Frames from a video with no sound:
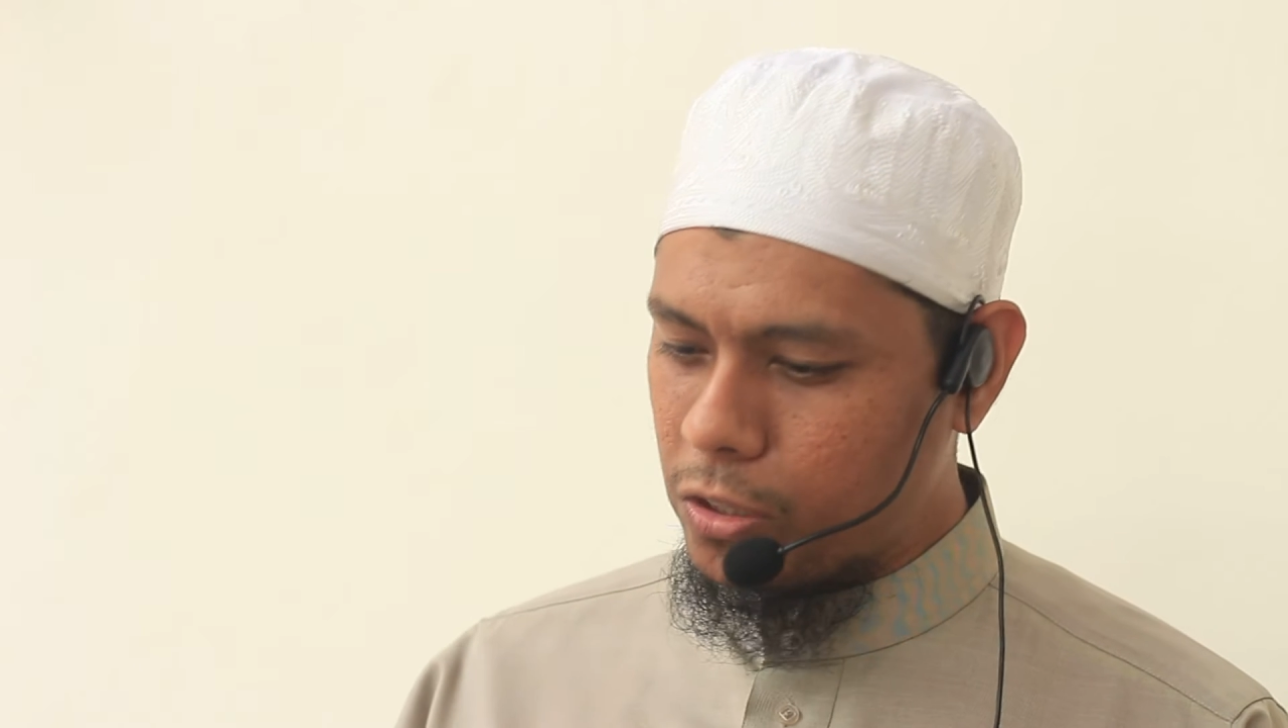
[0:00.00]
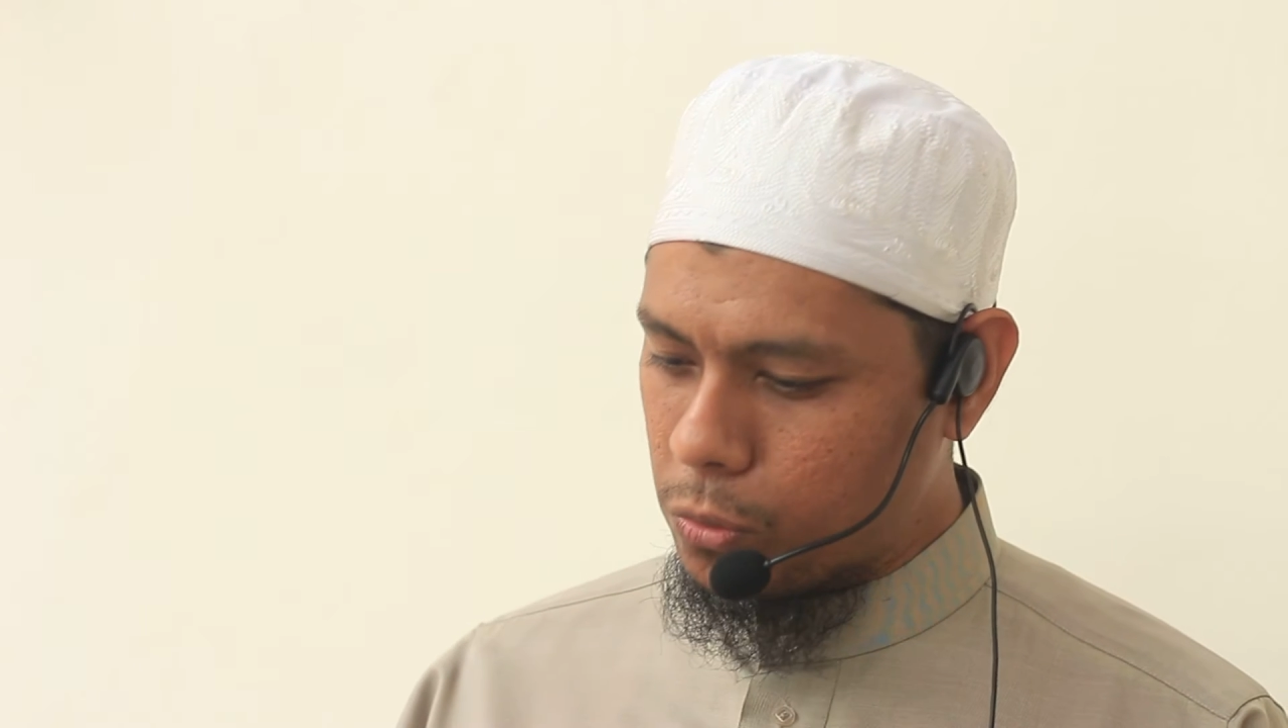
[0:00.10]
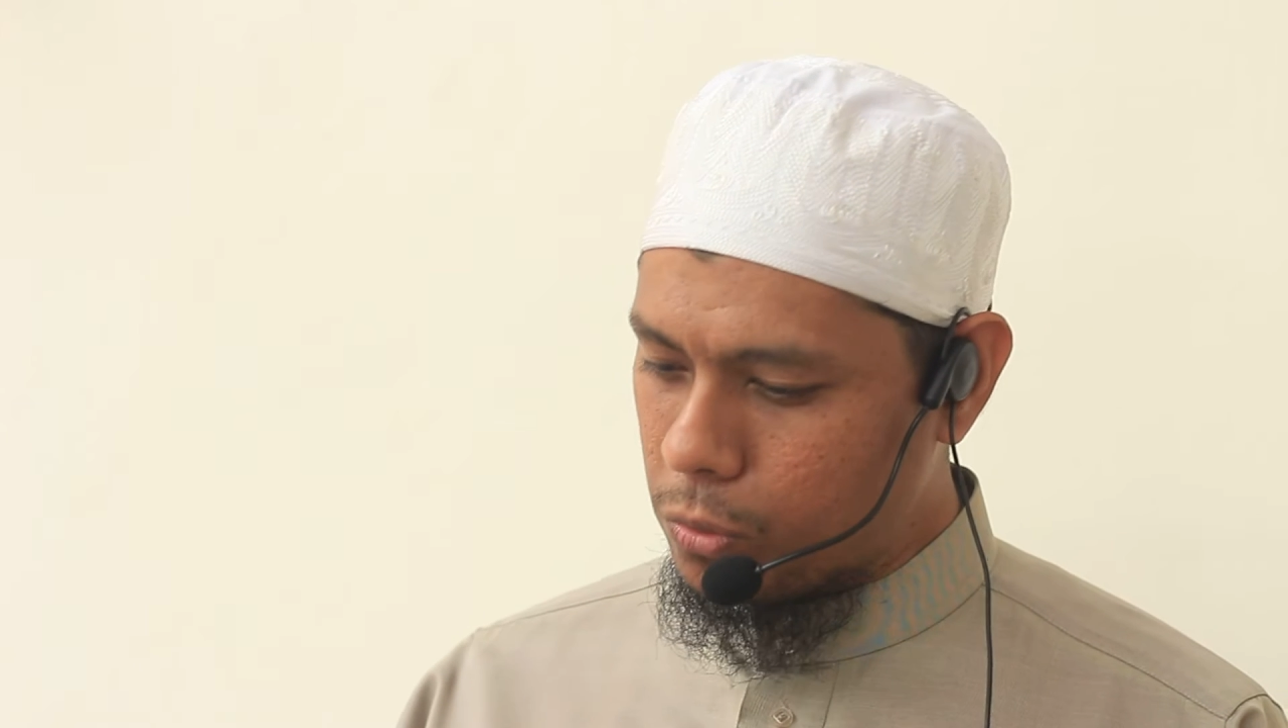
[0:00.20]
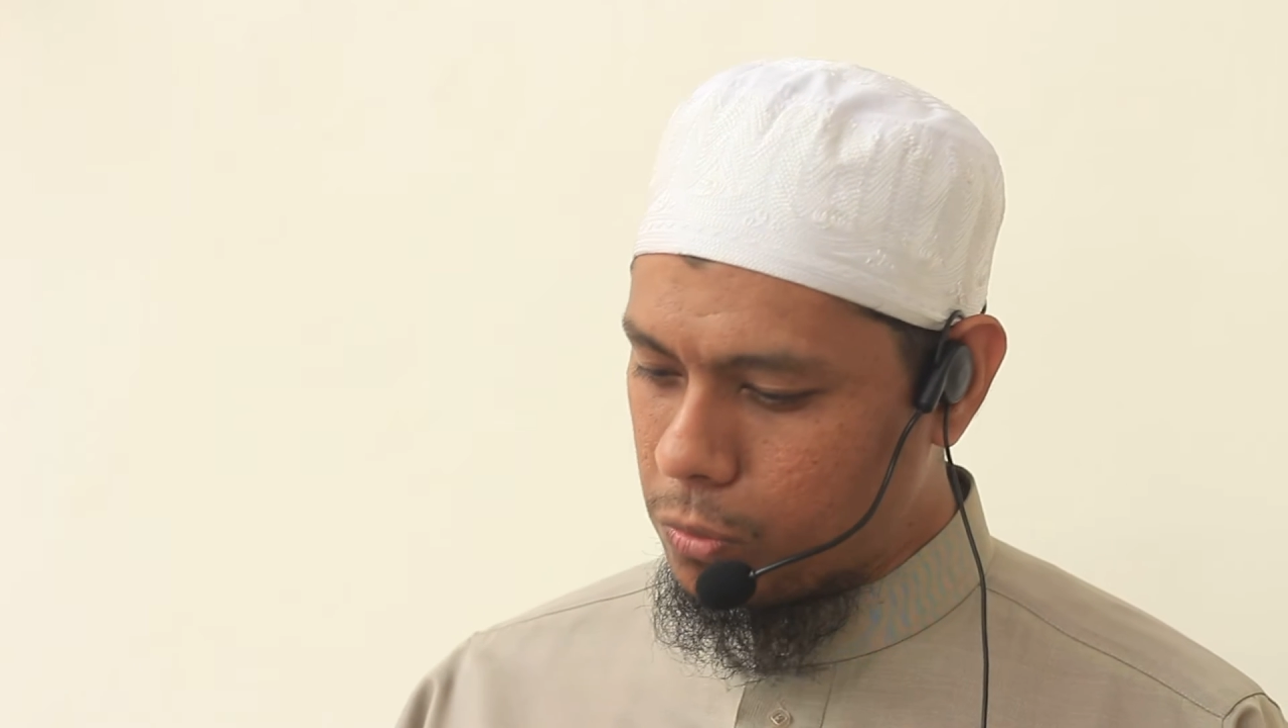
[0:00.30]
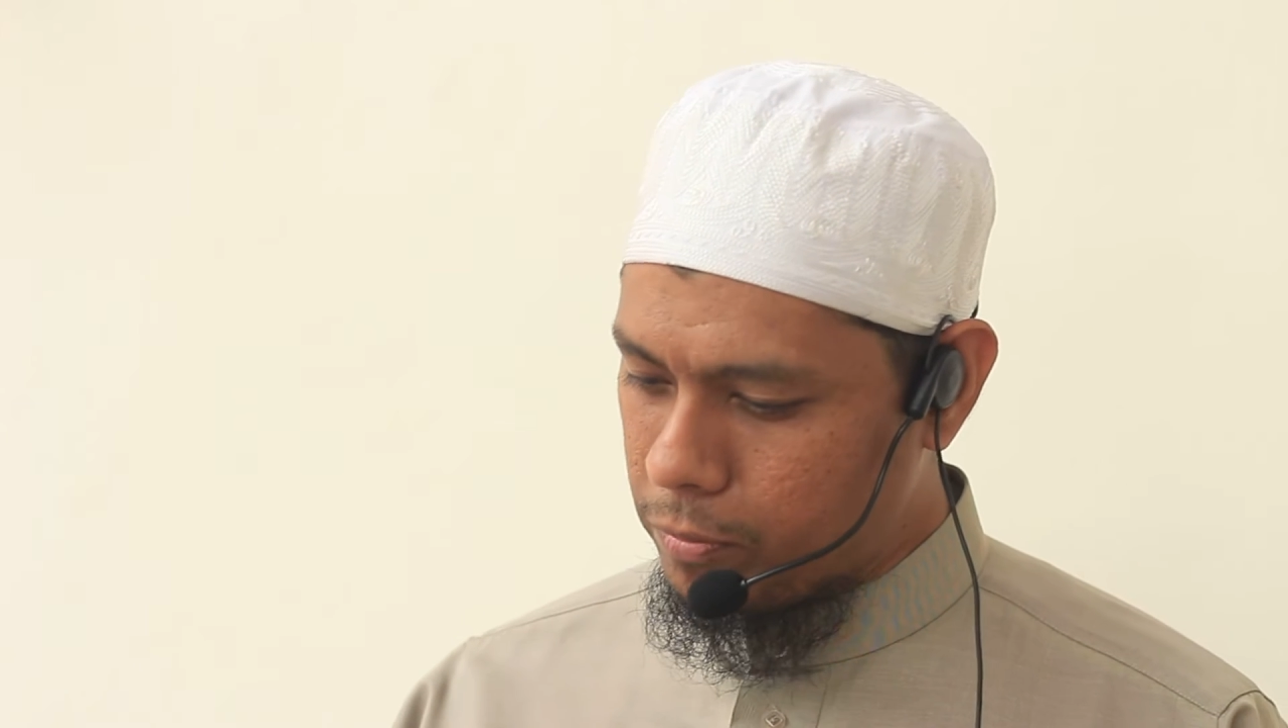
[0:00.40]

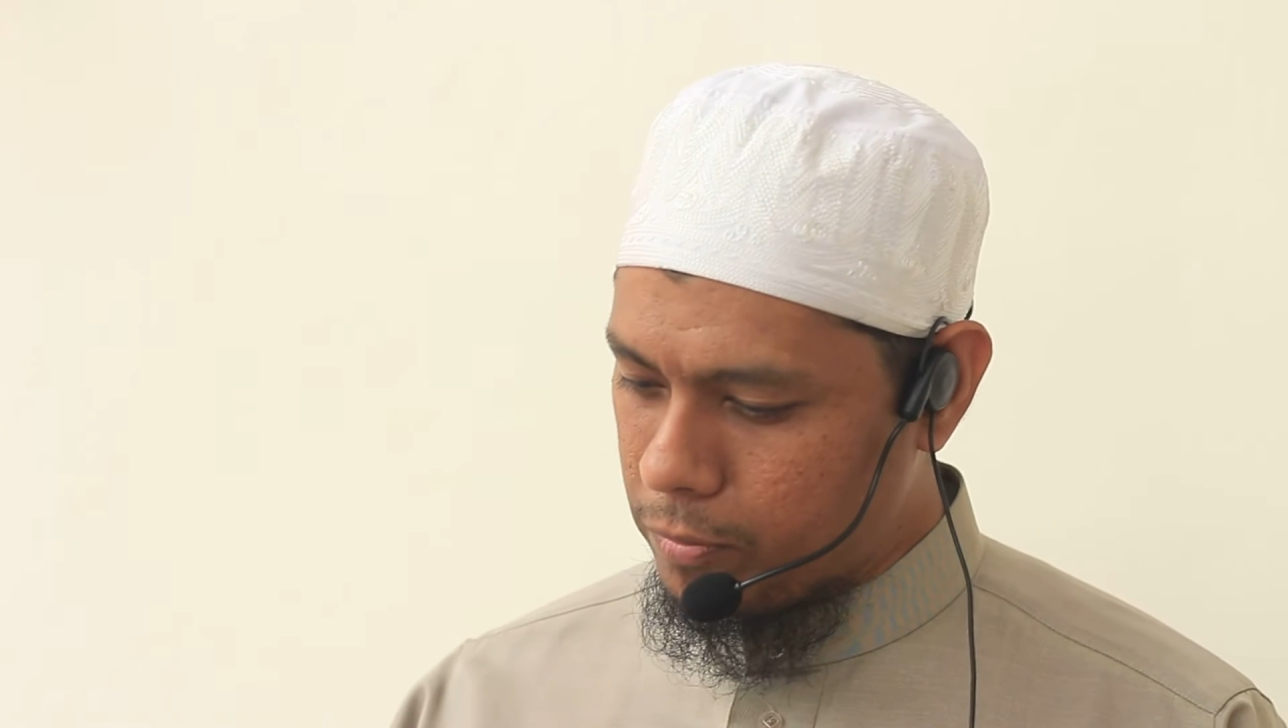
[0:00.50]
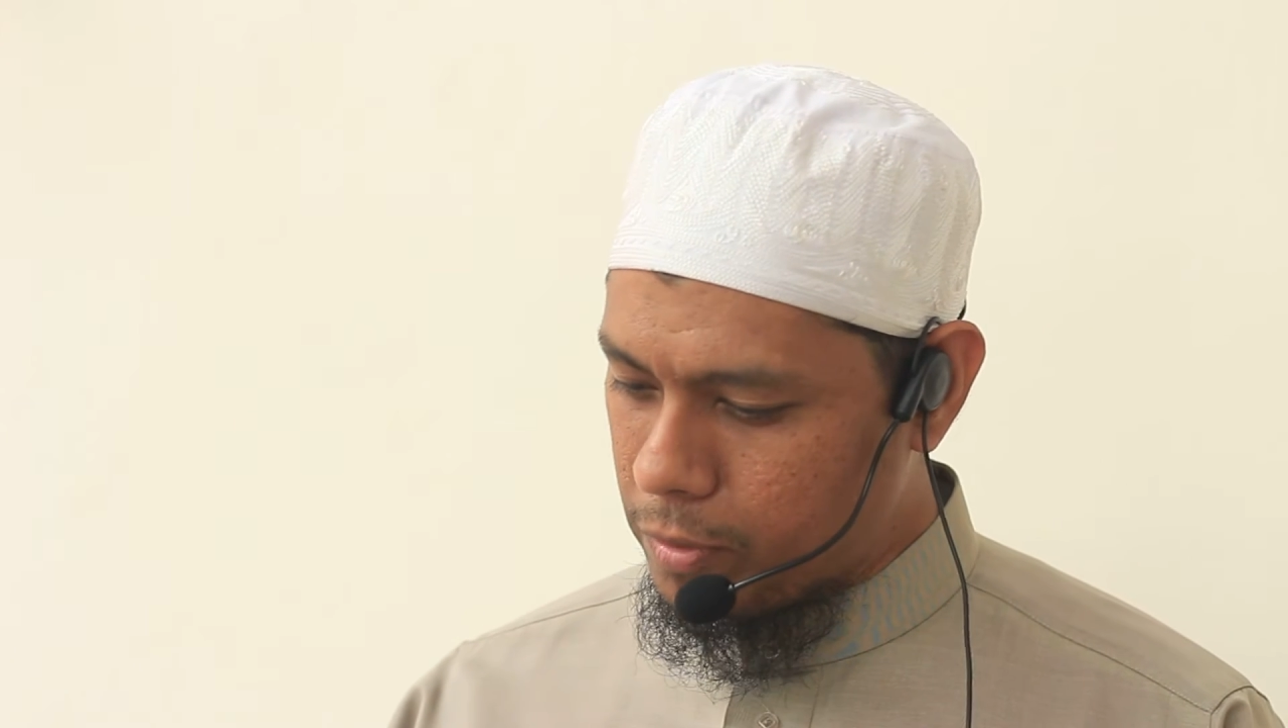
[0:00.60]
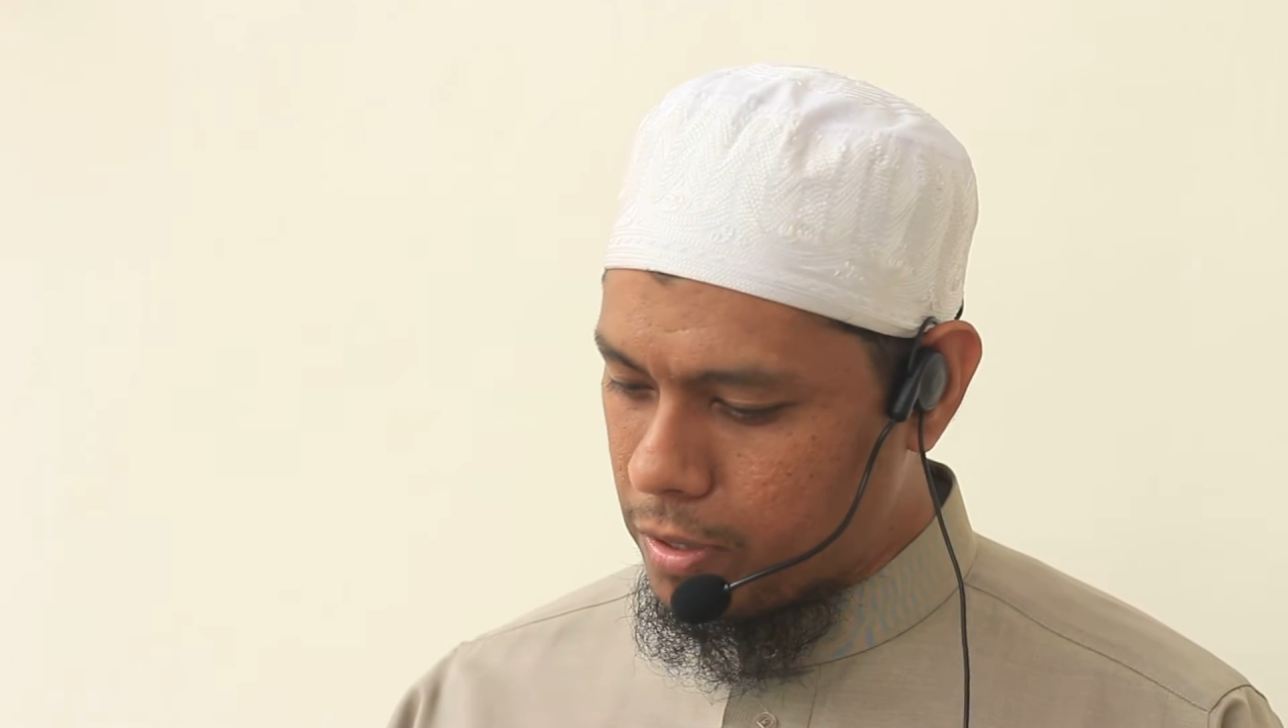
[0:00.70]
to